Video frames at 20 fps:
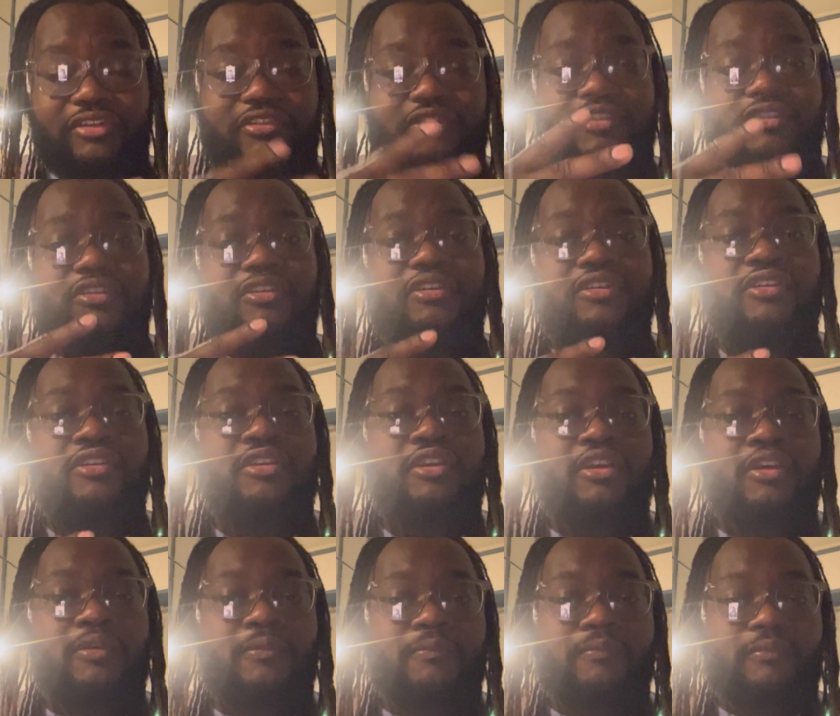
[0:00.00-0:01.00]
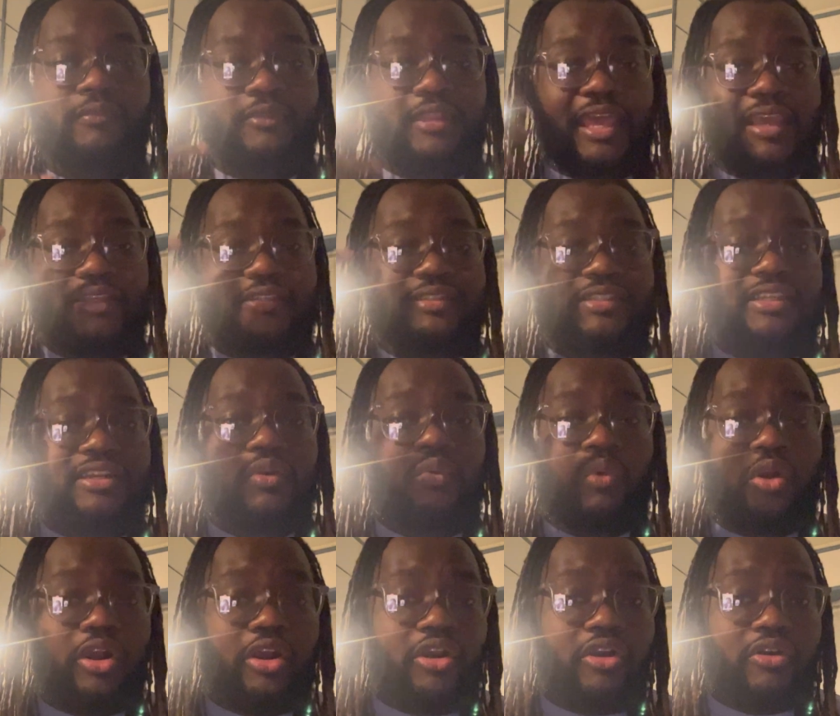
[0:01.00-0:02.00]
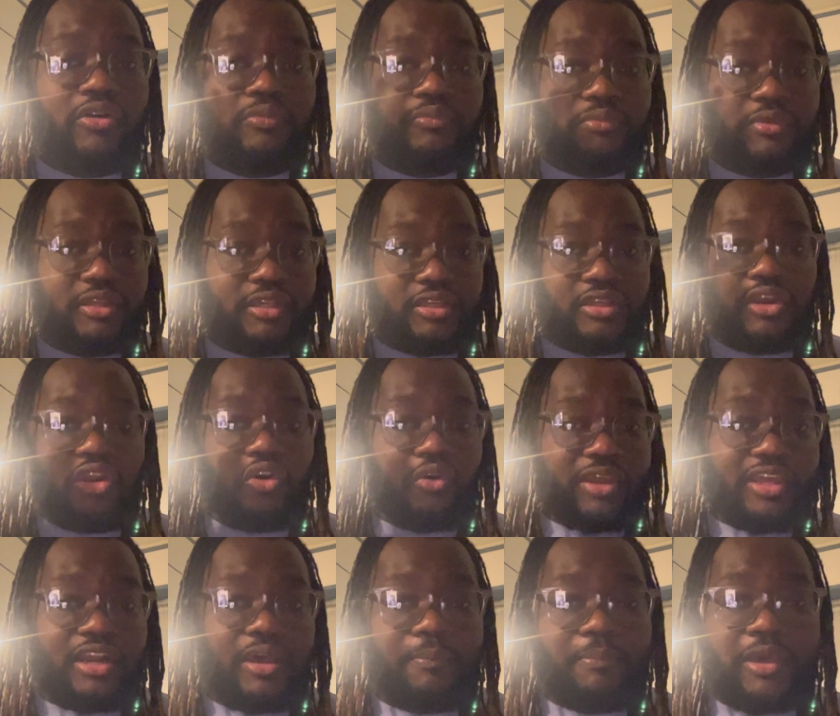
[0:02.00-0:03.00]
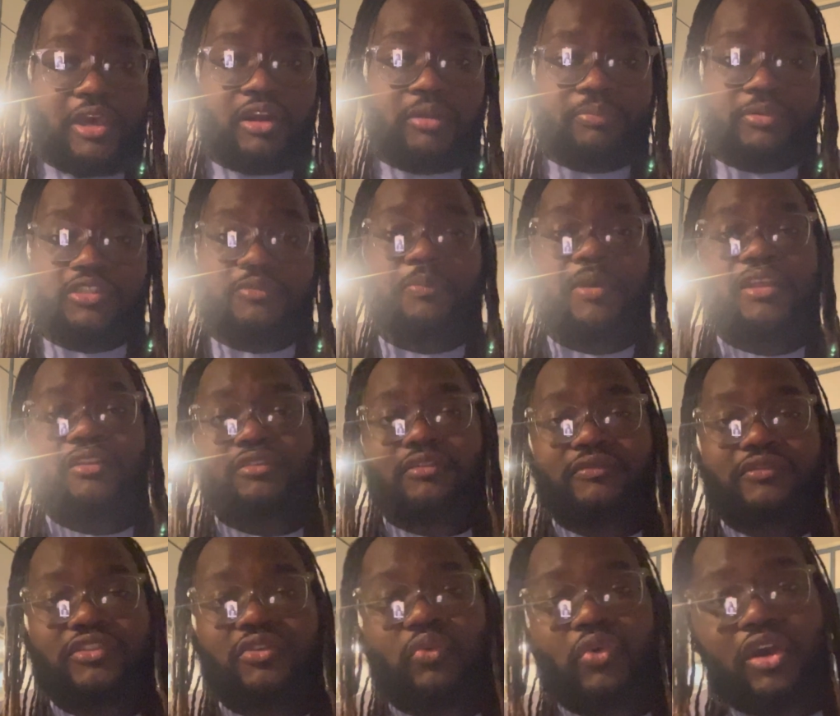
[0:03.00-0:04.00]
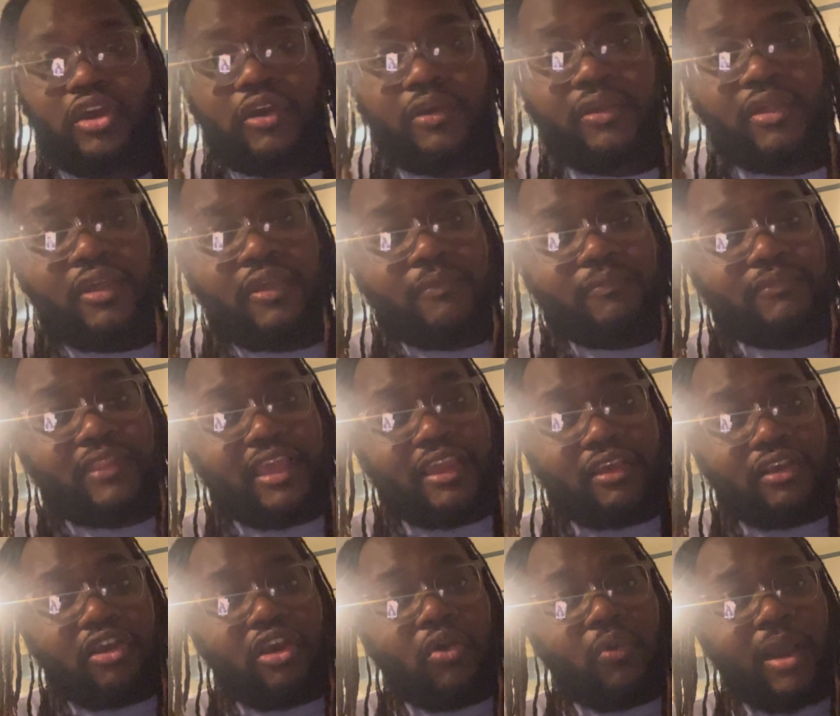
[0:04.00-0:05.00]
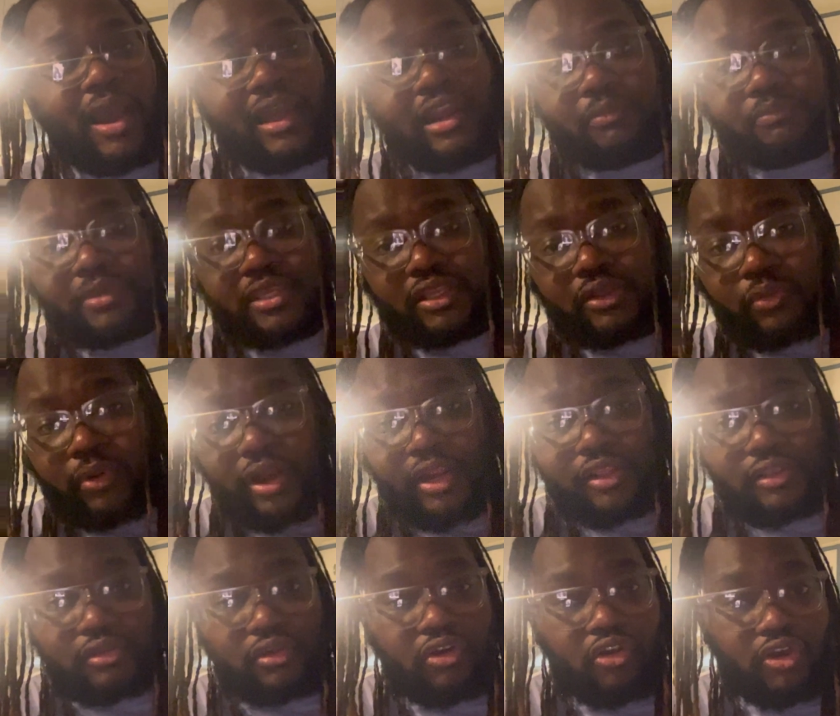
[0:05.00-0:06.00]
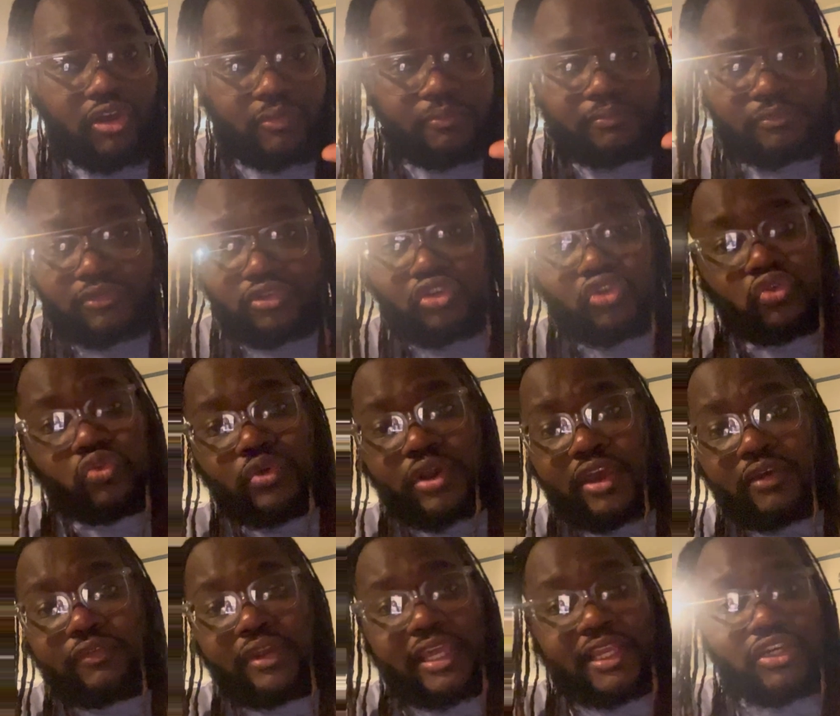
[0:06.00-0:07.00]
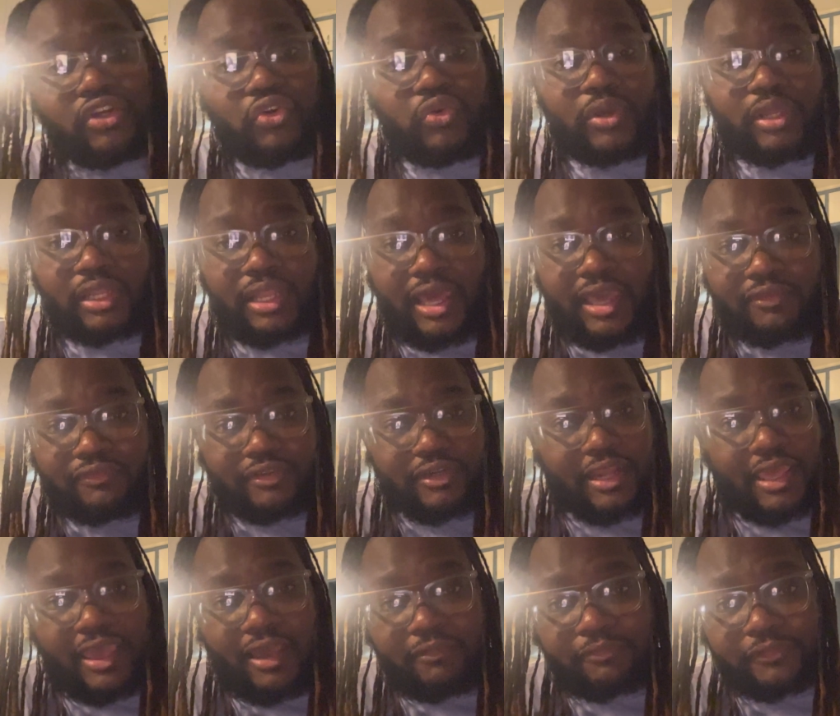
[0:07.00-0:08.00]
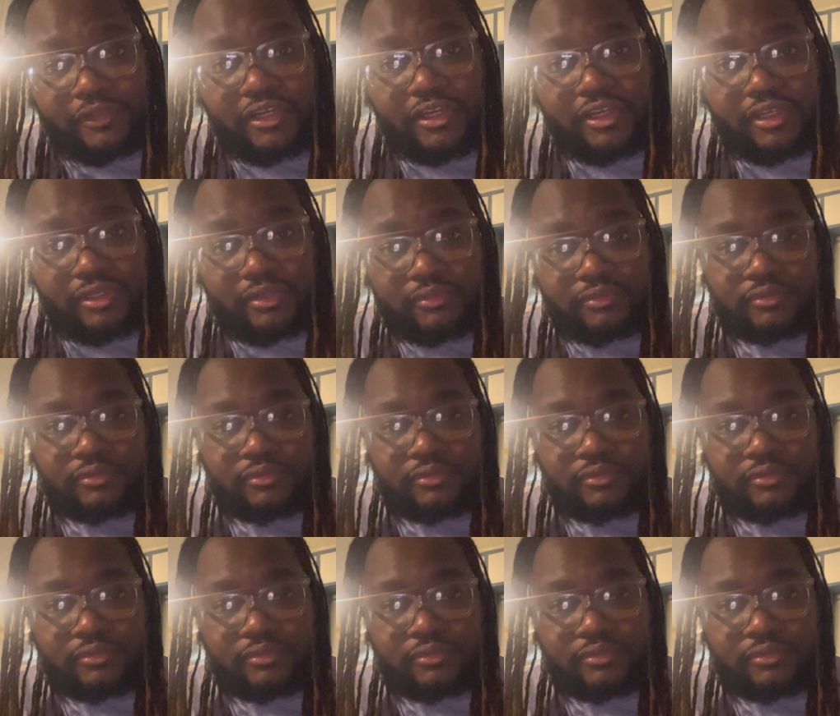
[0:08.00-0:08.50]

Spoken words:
to they can see the world, you know, in a better perspective to where they can go out and be great or do whatever they do in life and have fun,